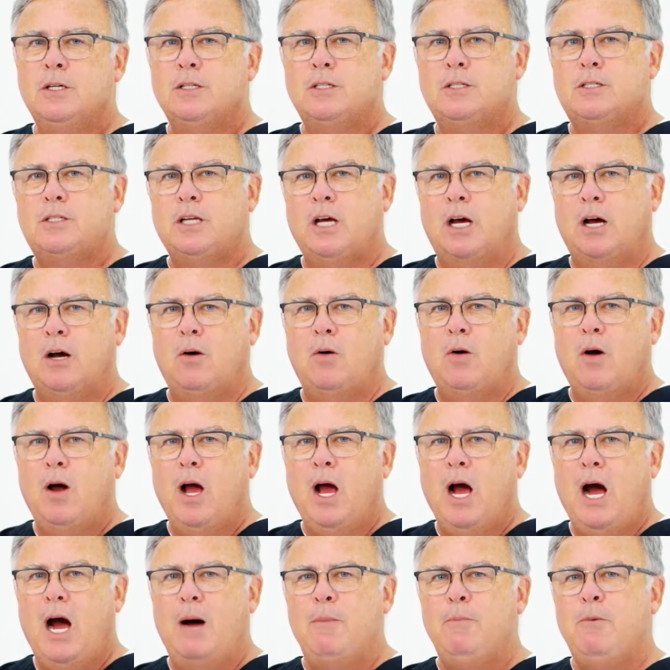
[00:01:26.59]
So
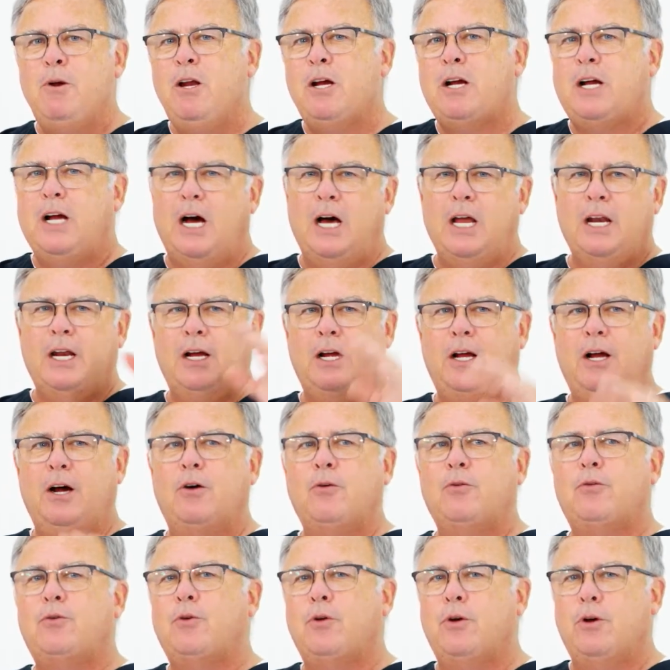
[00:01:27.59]
I'm going to kind of
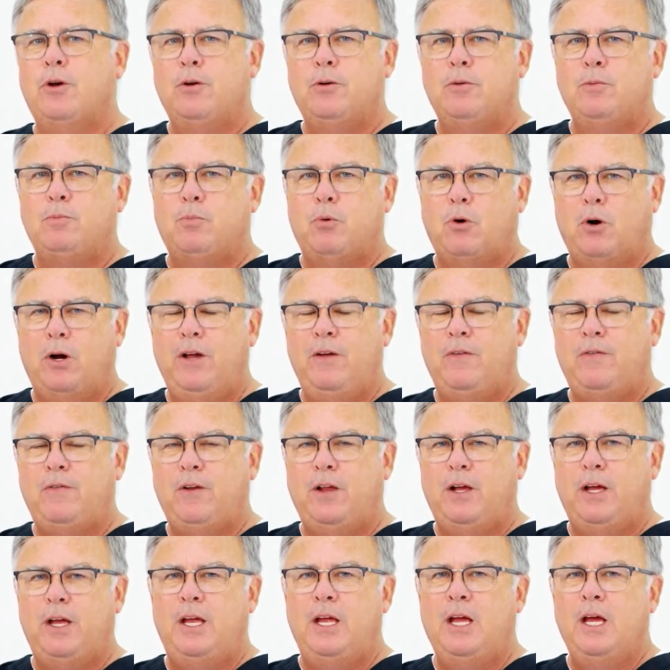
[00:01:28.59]
go through
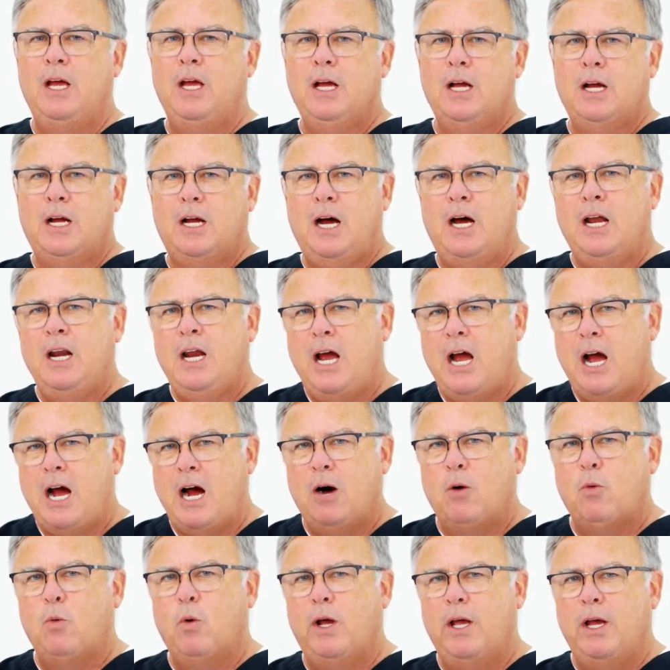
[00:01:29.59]
briefly kind of
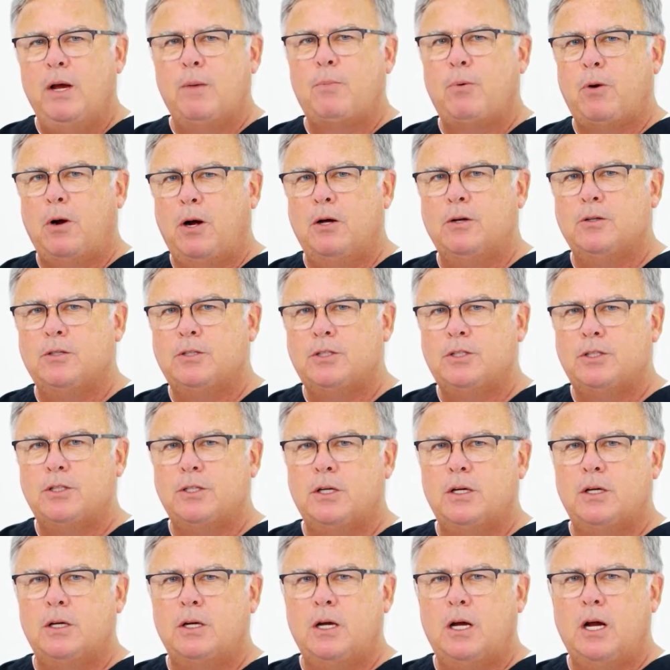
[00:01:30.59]
how we approach
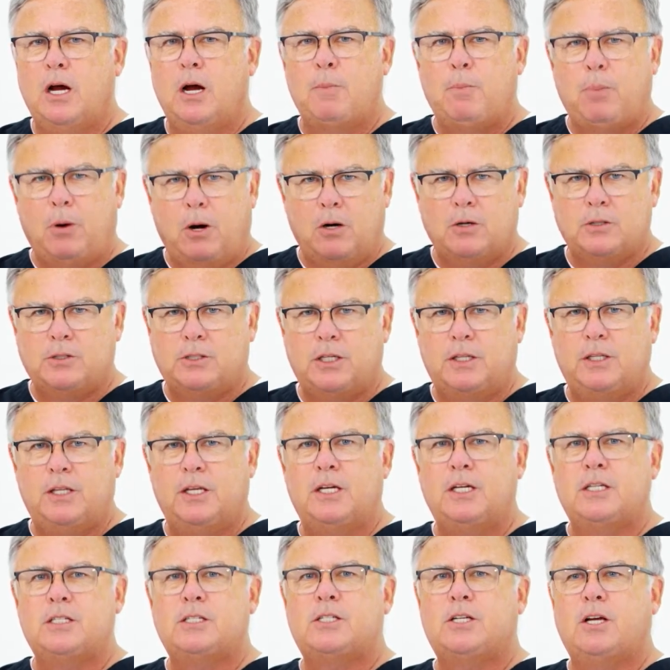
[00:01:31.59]
a person
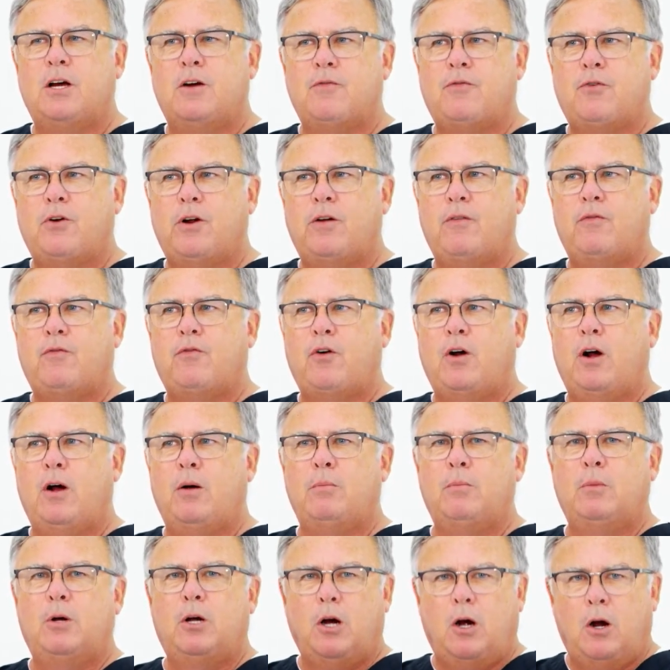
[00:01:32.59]
that is suffering
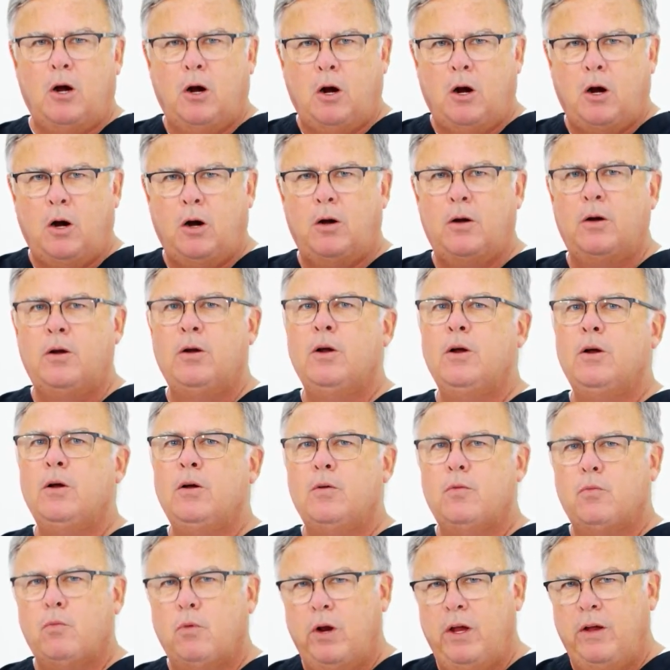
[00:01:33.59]
from GERD,
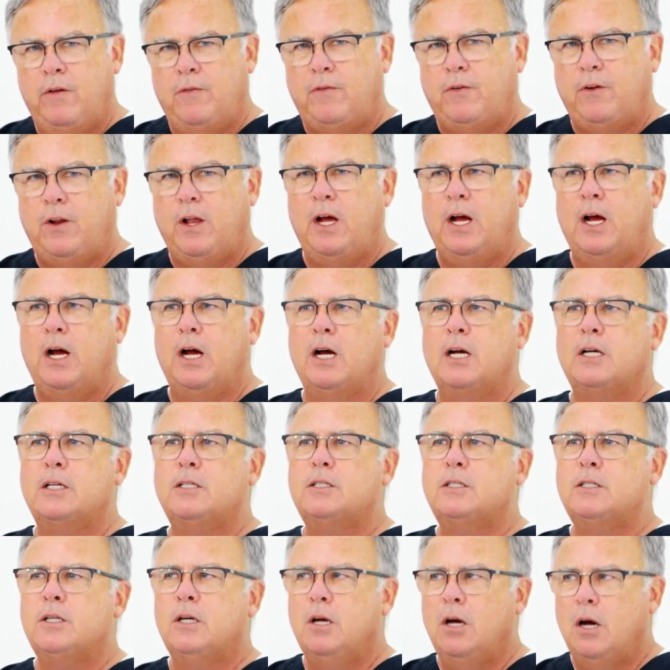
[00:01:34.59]

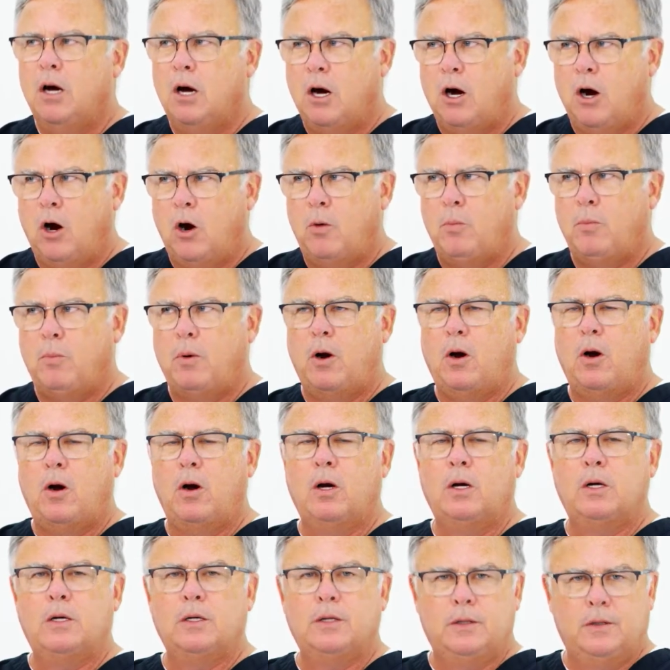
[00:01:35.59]
reflux,
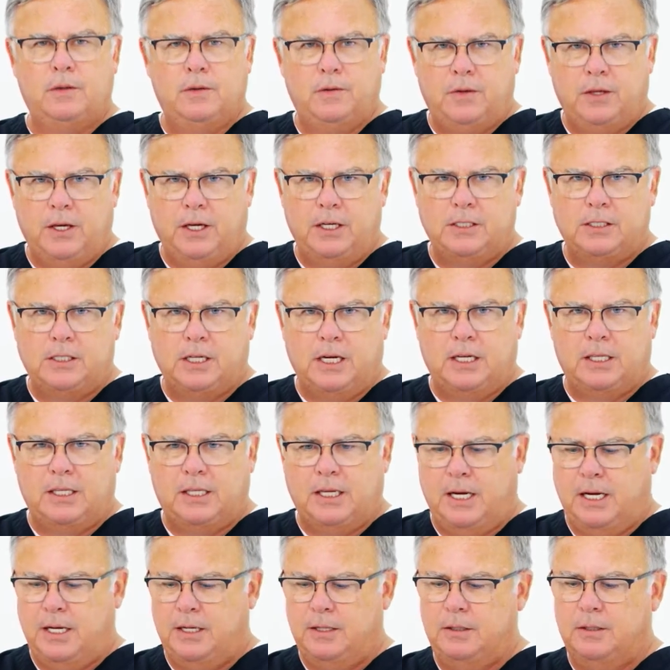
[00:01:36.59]
heartburn, things like
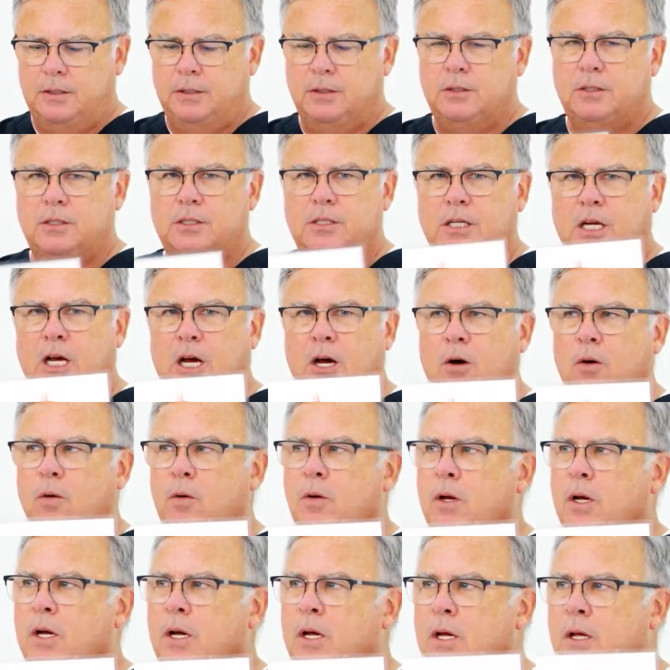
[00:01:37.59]
that. So
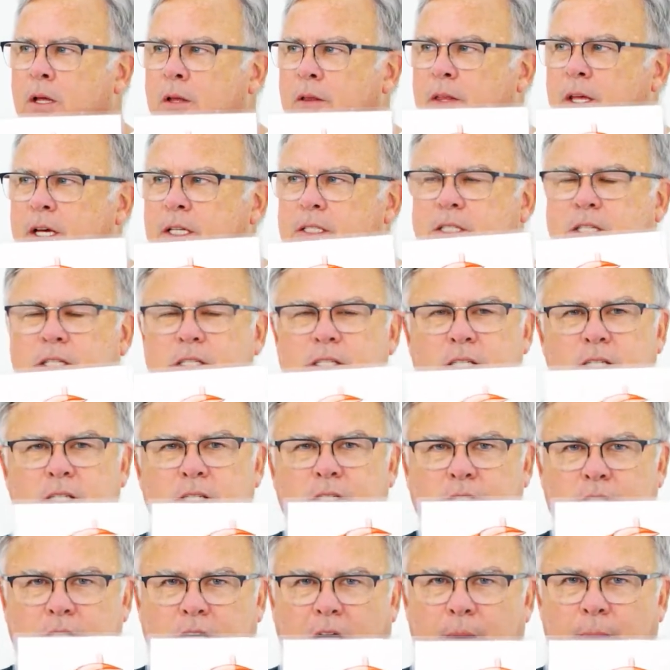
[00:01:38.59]
this is the
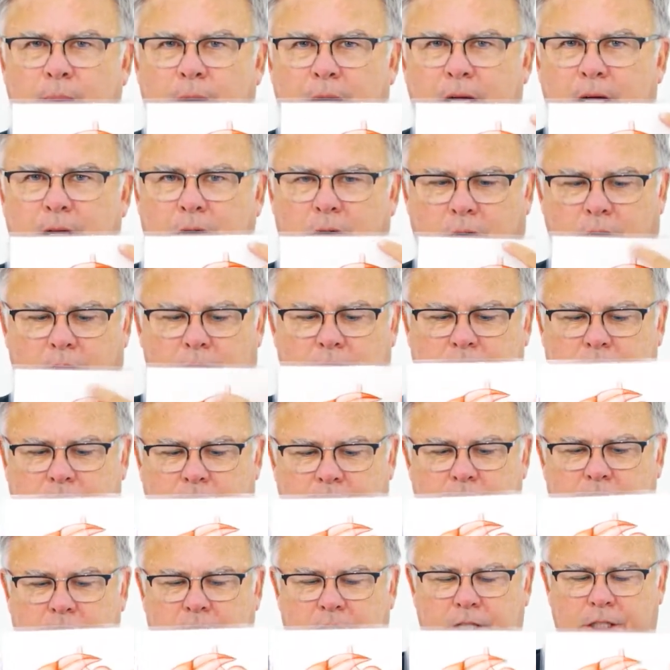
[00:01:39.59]
stomach, or this
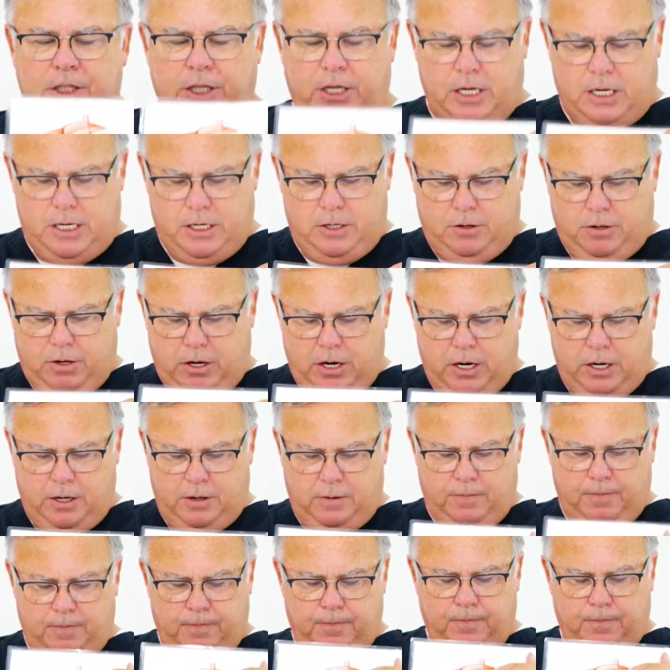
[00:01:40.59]
is the GI tract.